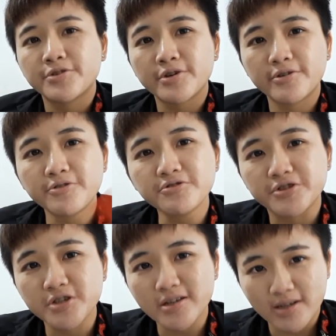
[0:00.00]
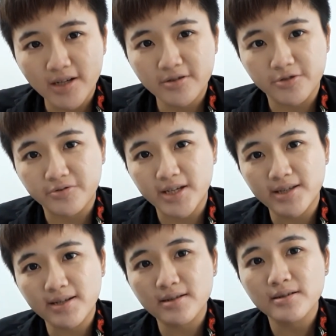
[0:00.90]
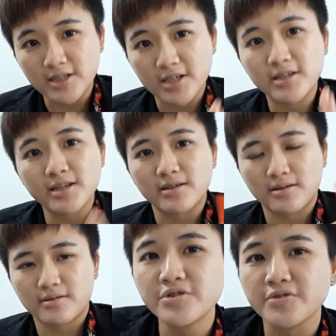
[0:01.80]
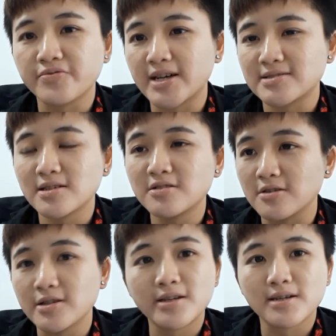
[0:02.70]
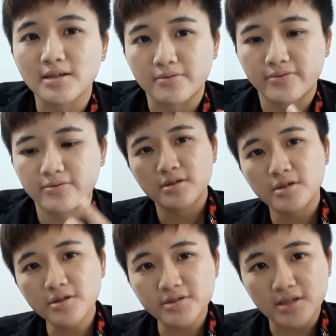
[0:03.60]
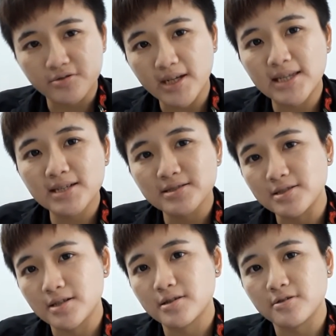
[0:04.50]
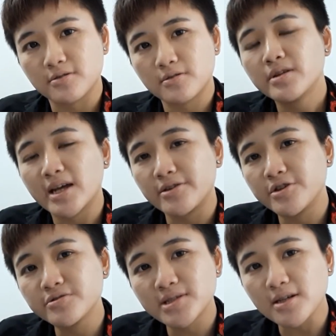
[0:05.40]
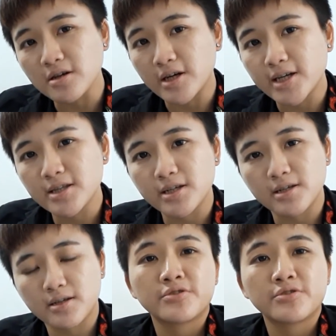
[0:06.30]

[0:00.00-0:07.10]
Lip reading: So if you want to shortcut your trading journey, you want to fasten your learning curve, use a trading journal and use it correctly.